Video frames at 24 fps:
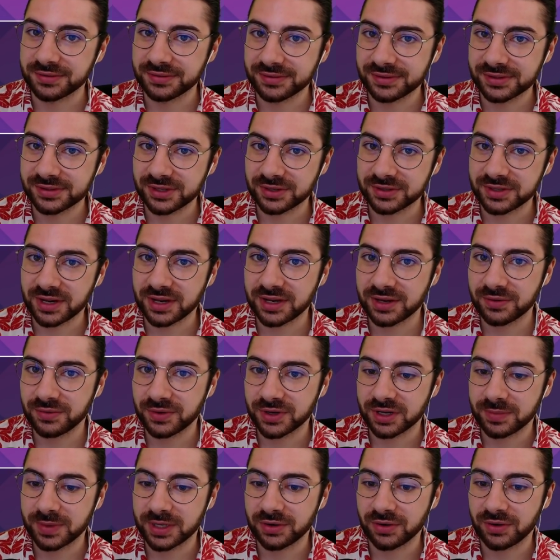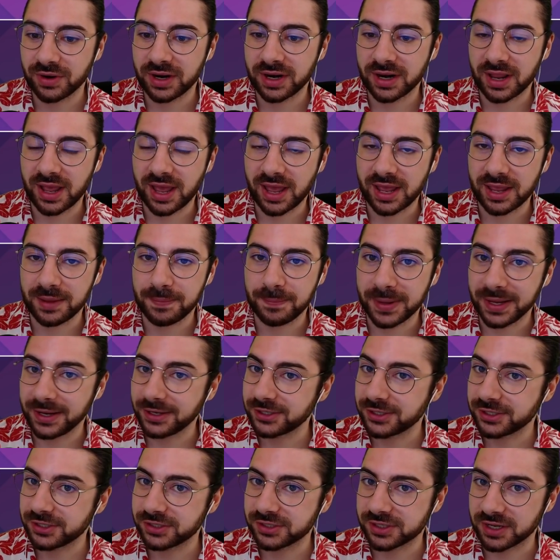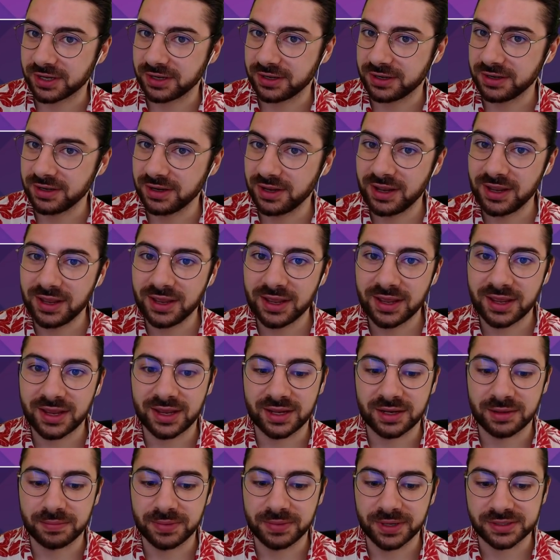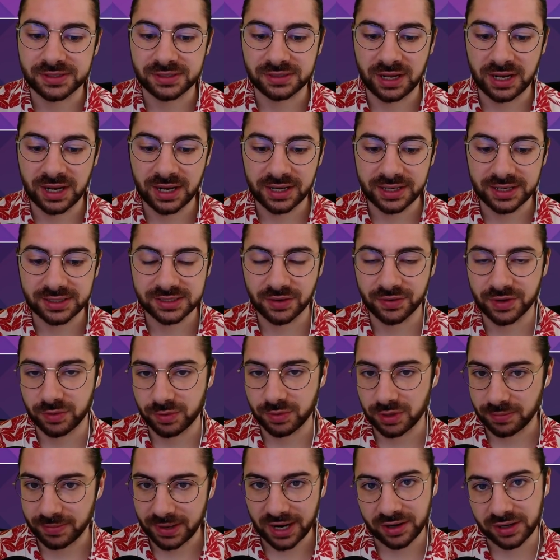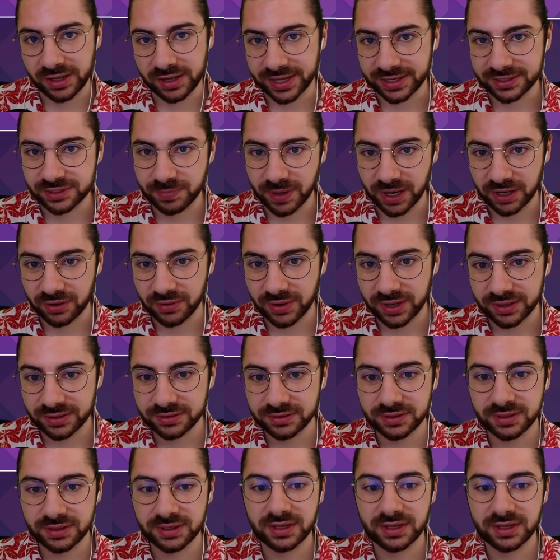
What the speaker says: So today we're going to be creating a beach scene in pixel art. It's going to be a parallax background,